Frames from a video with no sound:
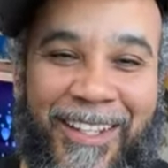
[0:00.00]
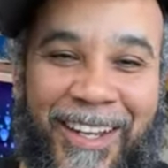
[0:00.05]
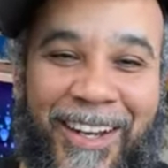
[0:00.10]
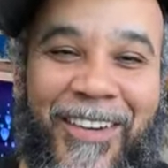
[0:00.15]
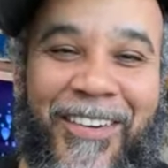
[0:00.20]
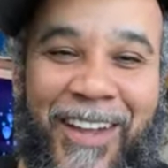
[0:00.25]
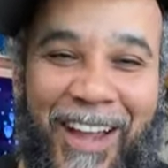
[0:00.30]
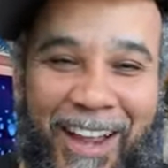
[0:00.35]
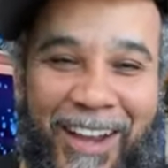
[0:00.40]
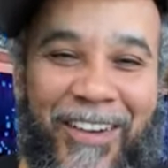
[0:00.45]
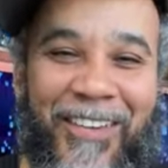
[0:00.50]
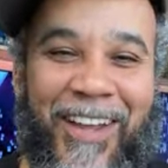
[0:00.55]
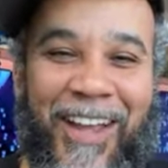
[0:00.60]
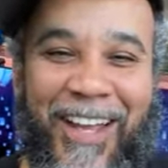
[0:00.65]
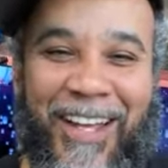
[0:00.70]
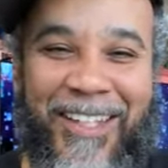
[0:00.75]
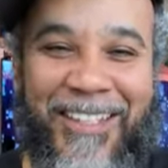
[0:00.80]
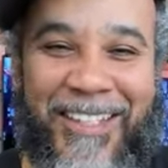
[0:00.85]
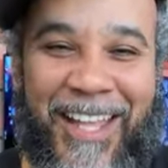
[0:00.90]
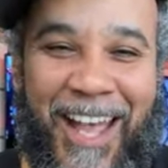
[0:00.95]
Okay,
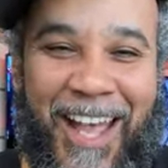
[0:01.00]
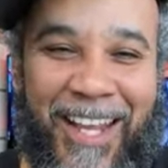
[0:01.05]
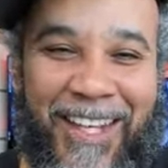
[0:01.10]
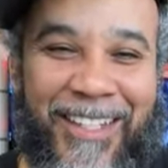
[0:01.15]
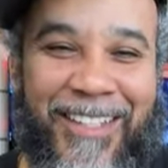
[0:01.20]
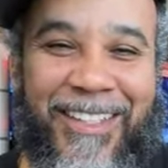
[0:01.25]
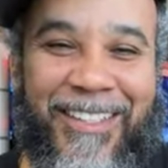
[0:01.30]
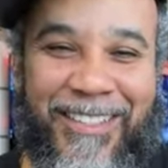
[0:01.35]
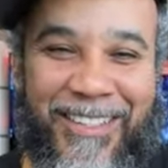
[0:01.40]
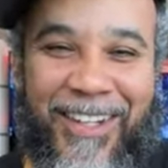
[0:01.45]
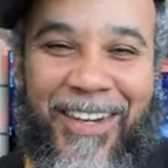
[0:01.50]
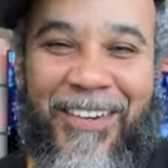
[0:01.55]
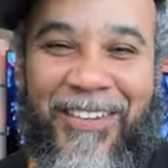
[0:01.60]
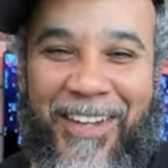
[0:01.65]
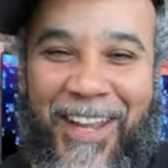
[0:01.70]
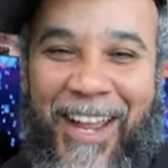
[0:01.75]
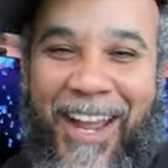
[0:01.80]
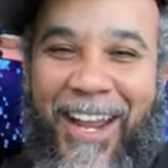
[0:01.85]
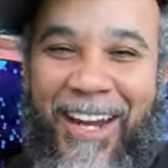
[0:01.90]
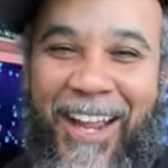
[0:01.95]
okay, exactly.
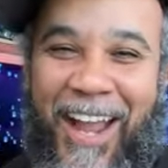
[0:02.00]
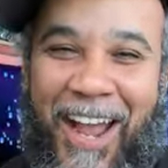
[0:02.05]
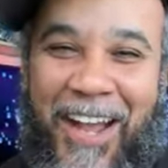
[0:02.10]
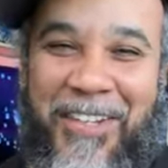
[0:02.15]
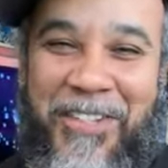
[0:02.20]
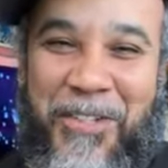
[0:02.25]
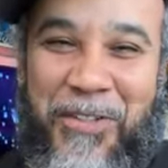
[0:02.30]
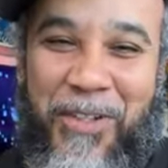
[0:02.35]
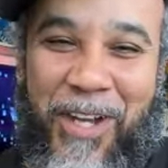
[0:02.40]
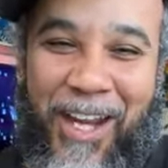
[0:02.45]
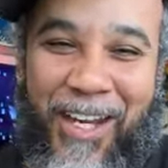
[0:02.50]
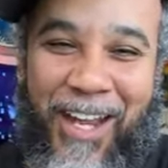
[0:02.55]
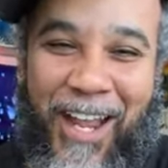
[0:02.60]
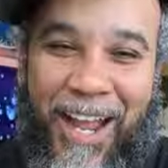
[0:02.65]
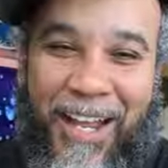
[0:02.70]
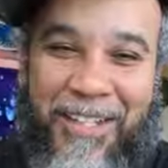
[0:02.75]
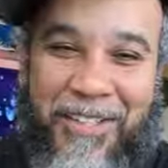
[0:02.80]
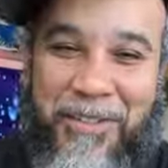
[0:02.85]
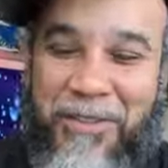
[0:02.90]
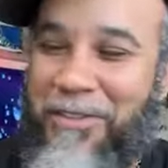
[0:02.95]
Okay, I got you. I
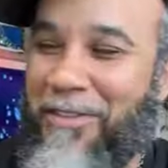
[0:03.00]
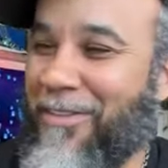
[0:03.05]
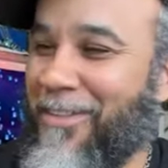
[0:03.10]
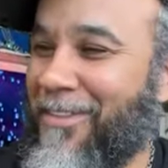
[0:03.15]
got you.